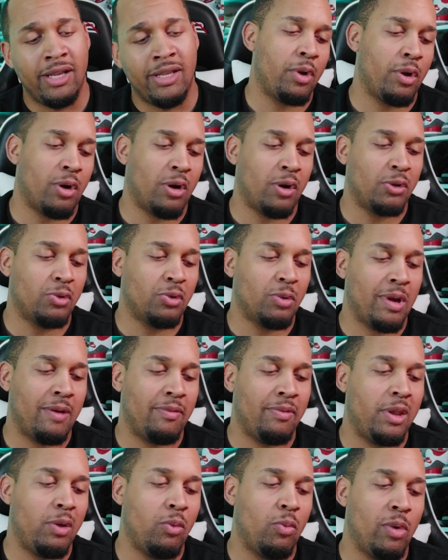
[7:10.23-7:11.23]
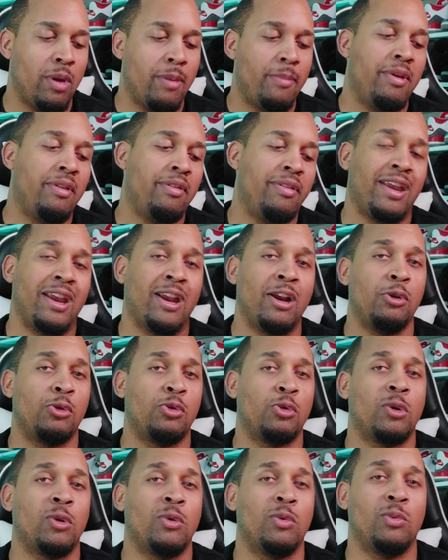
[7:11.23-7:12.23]
We also have the women's Air
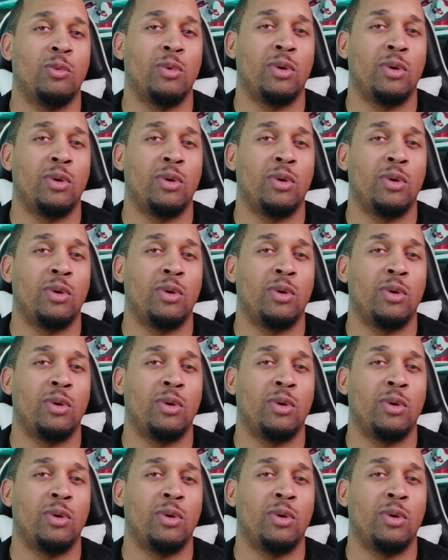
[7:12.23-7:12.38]
Jordan